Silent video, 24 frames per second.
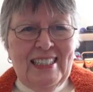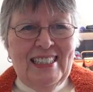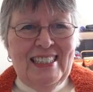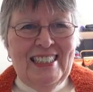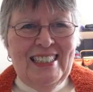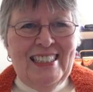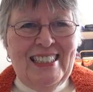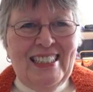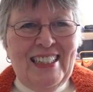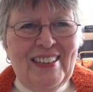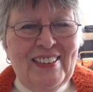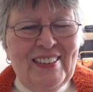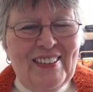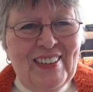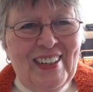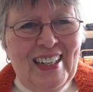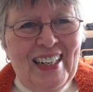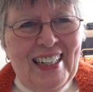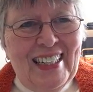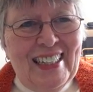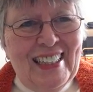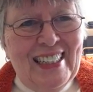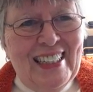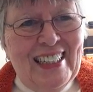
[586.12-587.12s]
So
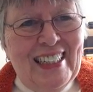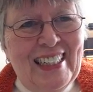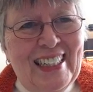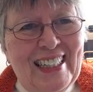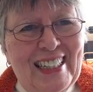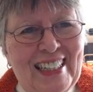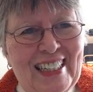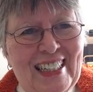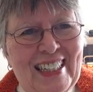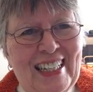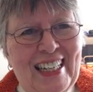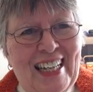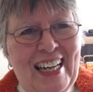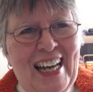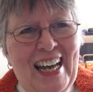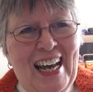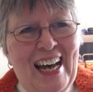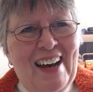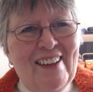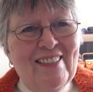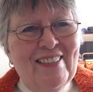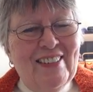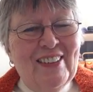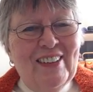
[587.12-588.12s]

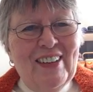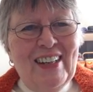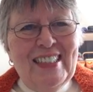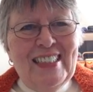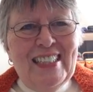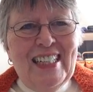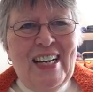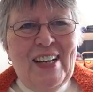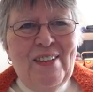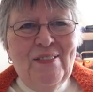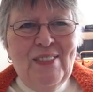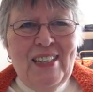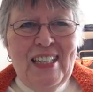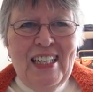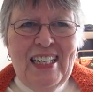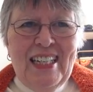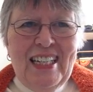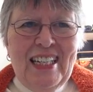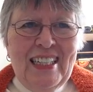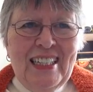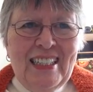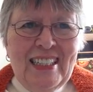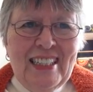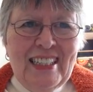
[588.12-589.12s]
have a great time
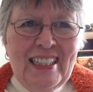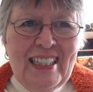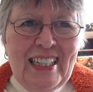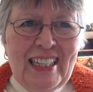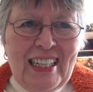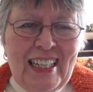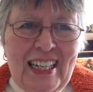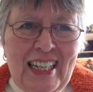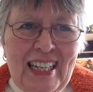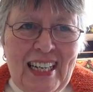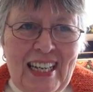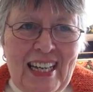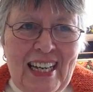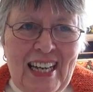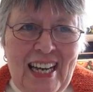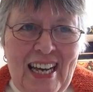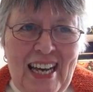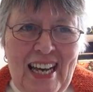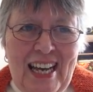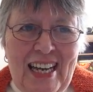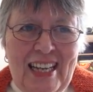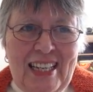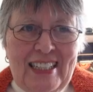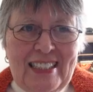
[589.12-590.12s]
knitting,
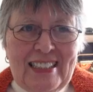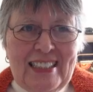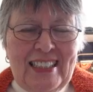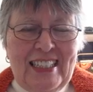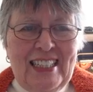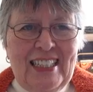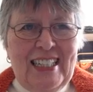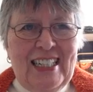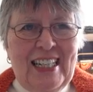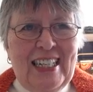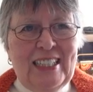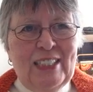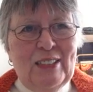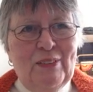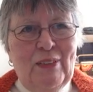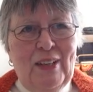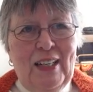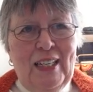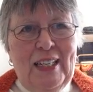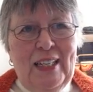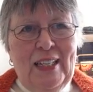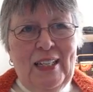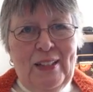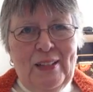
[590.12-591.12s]
and I'll see you next
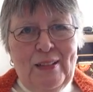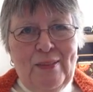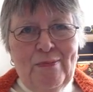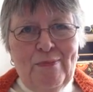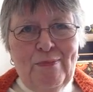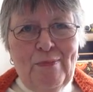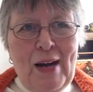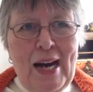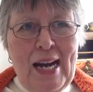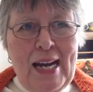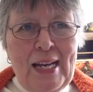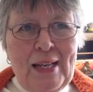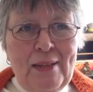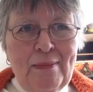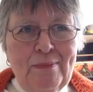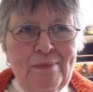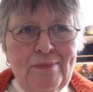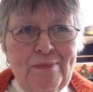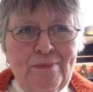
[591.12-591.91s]
week. Bye.